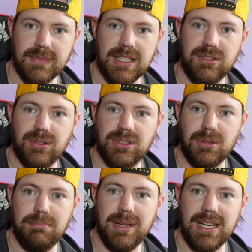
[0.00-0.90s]
It's also
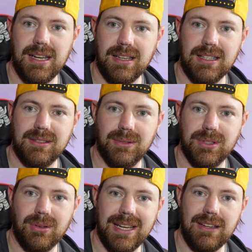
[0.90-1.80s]
big, it's
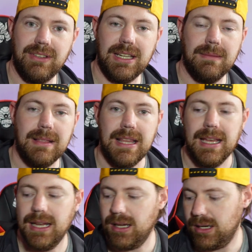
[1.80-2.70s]
also heavy,
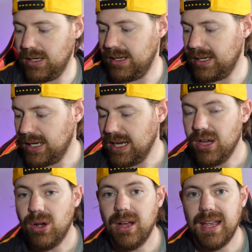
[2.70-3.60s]

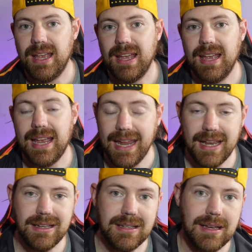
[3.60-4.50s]

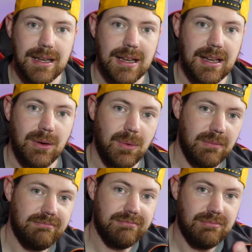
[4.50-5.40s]
and
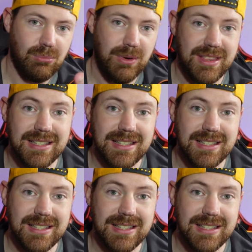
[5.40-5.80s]
with the